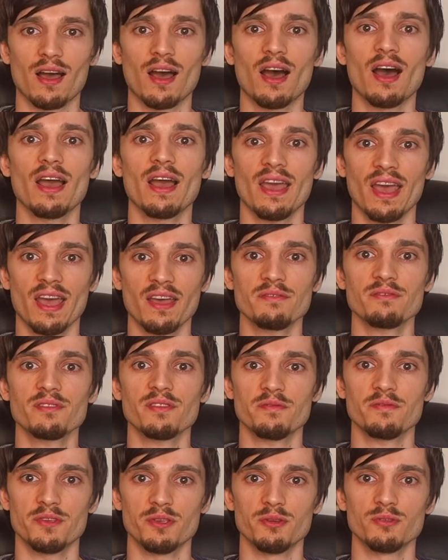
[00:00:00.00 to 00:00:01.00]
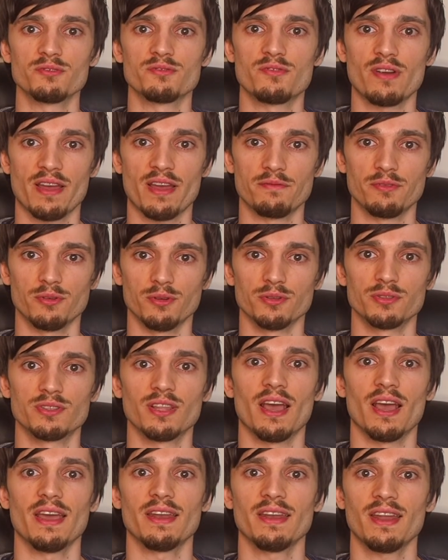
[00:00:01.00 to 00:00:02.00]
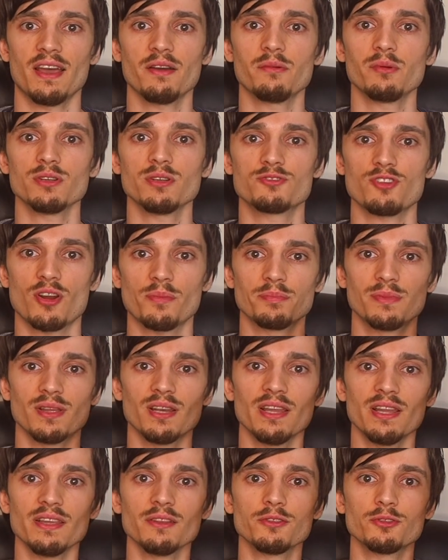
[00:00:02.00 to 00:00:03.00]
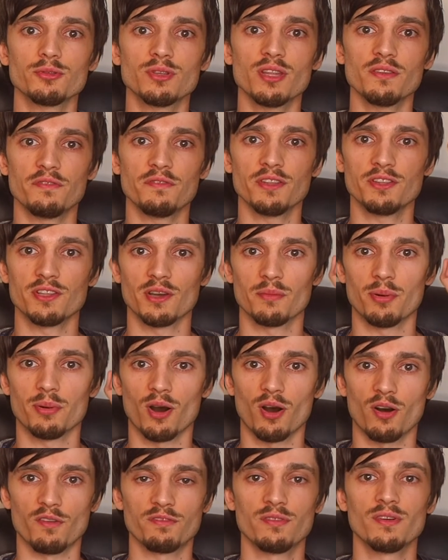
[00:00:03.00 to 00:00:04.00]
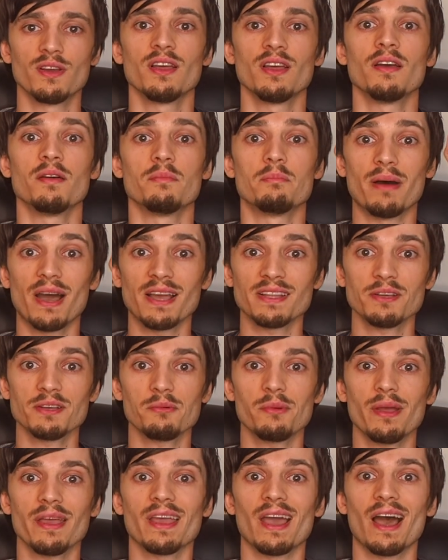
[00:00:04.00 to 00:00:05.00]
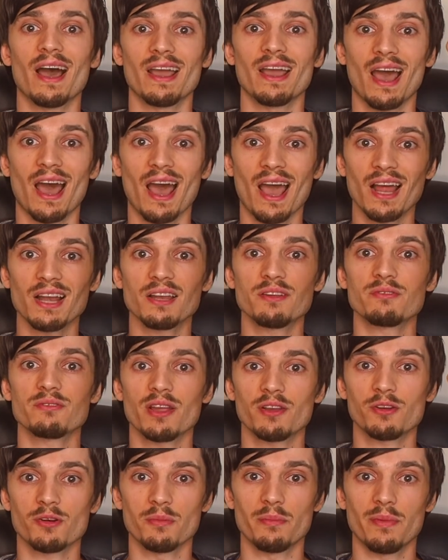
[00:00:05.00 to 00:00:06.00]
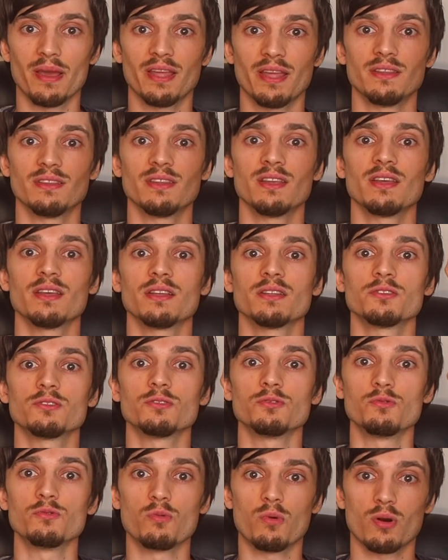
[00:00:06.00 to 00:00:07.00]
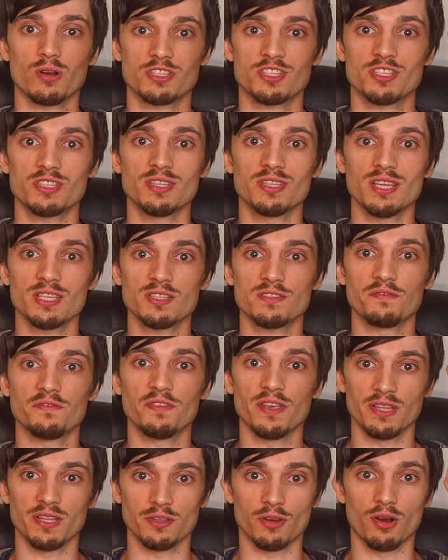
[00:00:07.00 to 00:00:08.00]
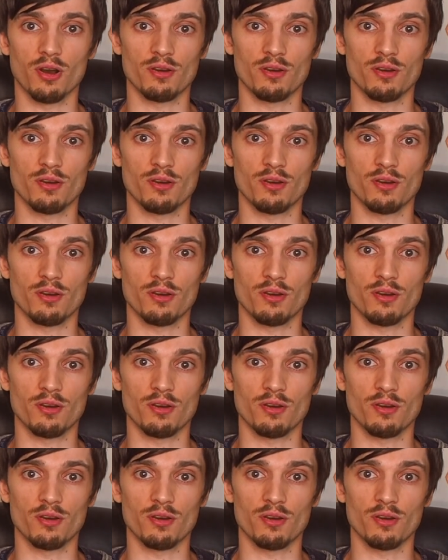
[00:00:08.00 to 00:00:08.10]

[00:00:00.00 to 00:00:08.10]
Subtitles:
I have reviewed Revolut, and I will drop the link to the video above. By the way, I highly recommend to watch this video